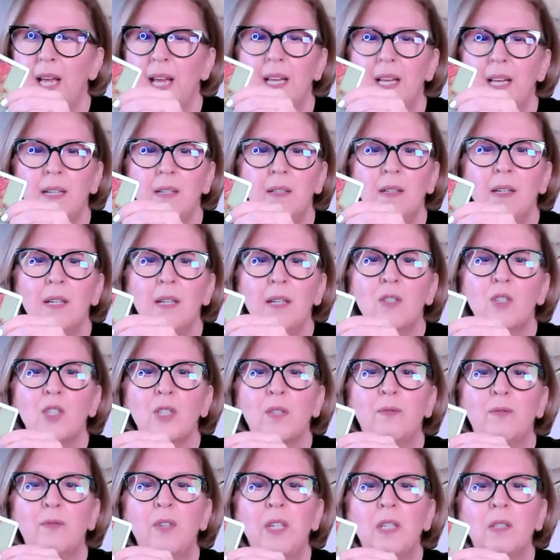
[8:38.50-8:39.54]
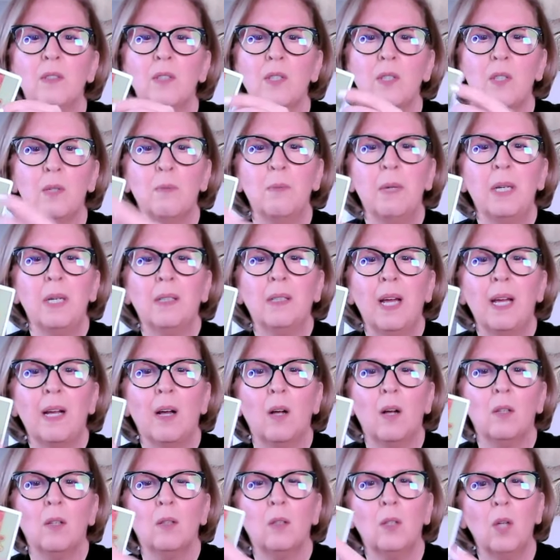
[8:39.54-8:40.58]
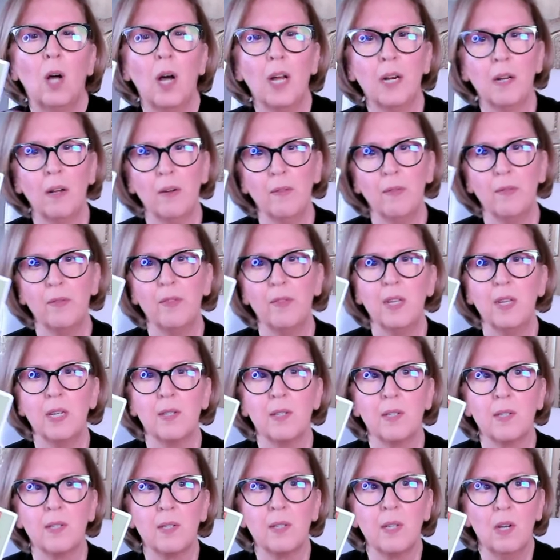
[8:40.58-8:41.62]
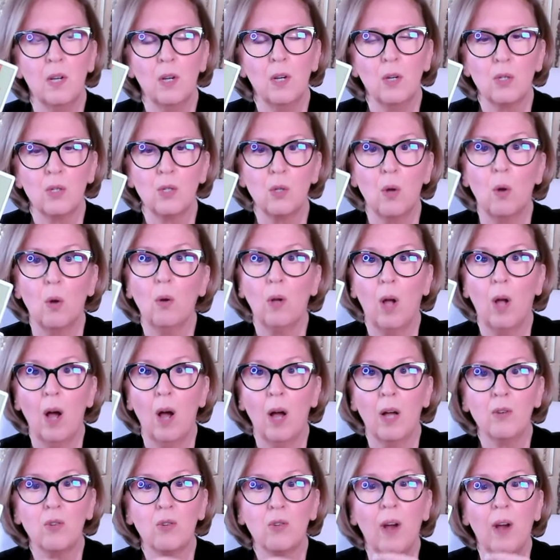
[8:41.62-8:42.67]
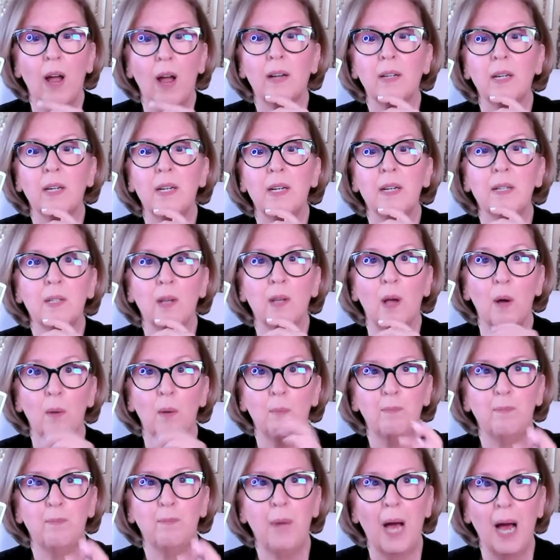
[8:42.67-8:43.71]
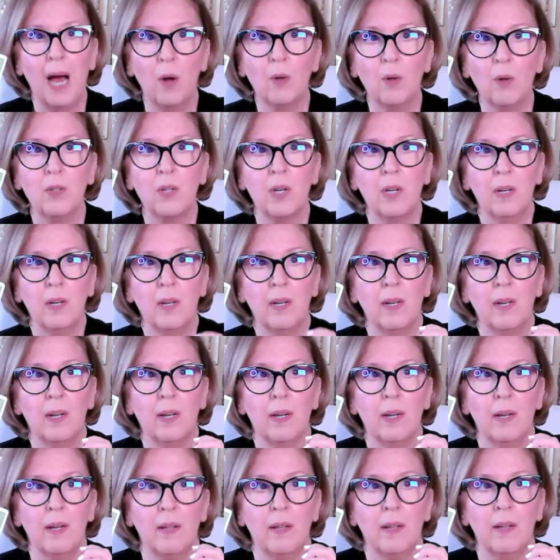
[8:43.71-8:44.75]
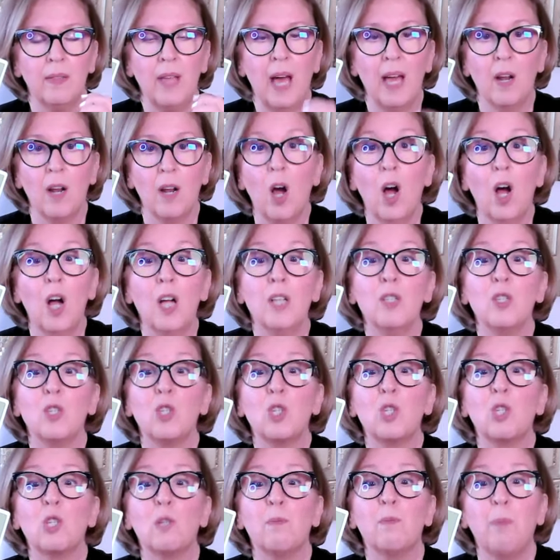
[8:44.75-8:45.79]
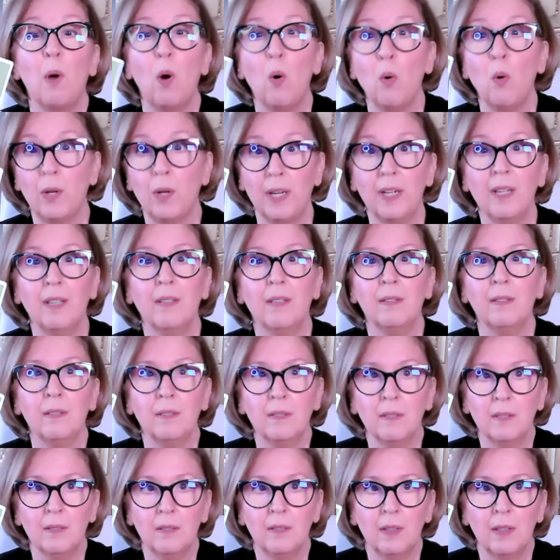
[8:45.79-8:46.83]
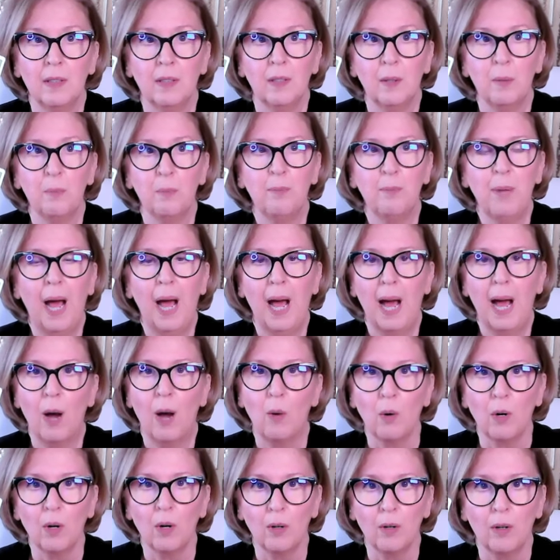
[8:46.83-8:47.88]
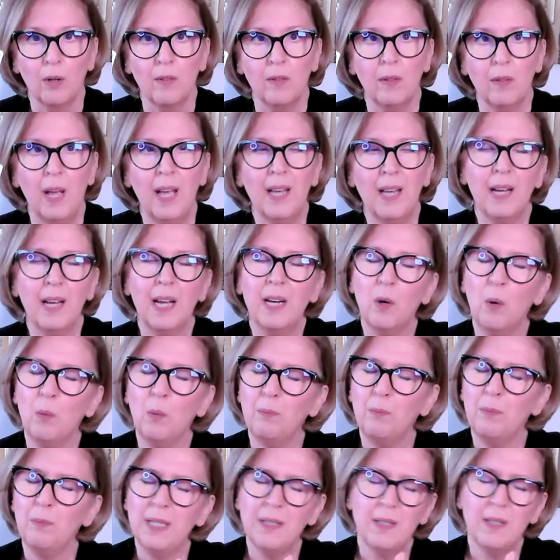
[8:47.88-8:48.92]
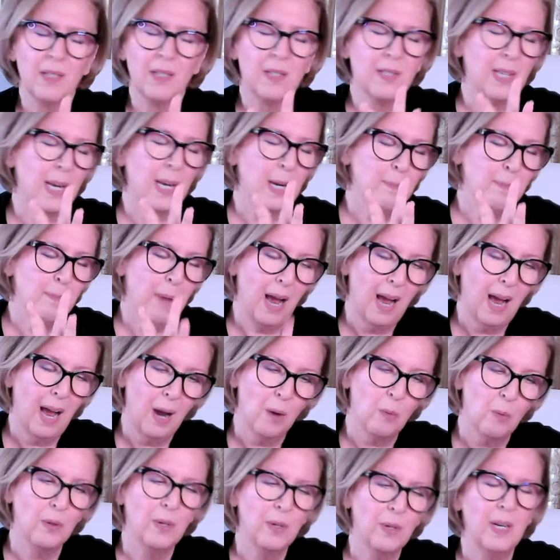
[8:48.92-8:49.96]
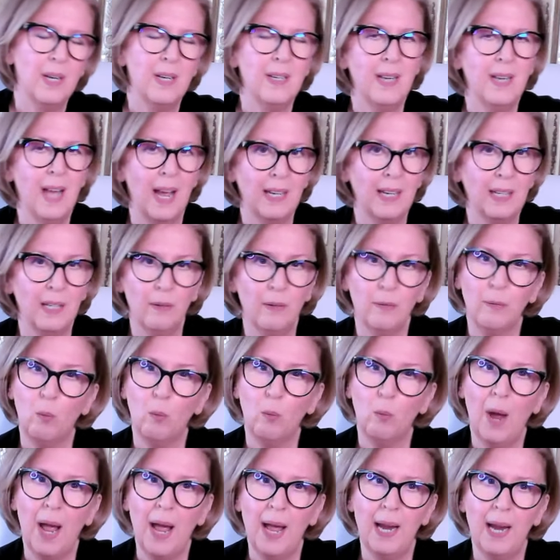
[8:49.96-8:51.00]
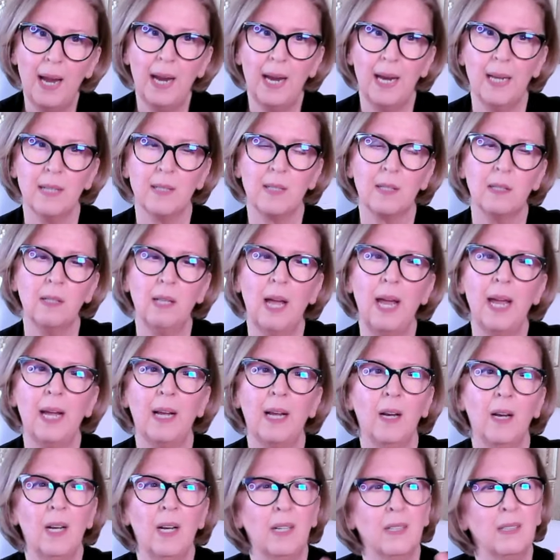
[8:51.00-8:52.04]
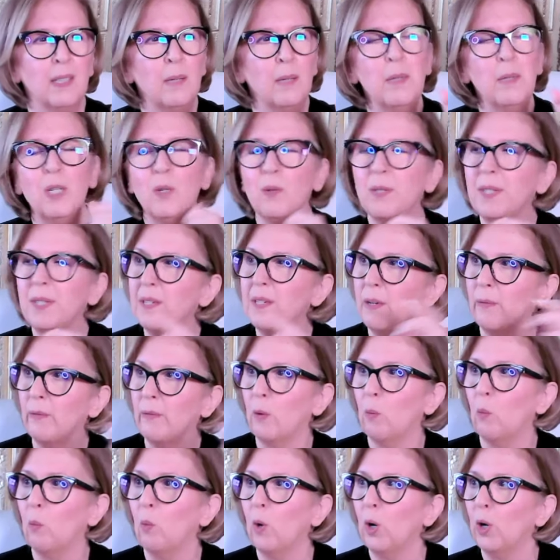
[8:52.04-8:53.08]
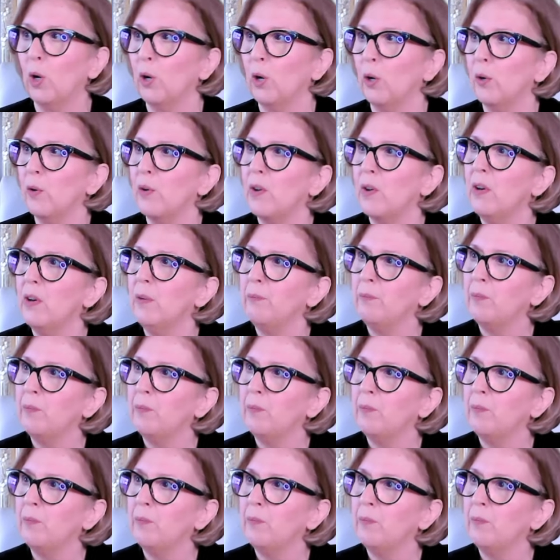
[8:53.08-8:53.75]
and it just feels to me like a lot of this soul contract is about that unspoken power. And I don't mean to say power in a negative way. It's like, let me use a different word.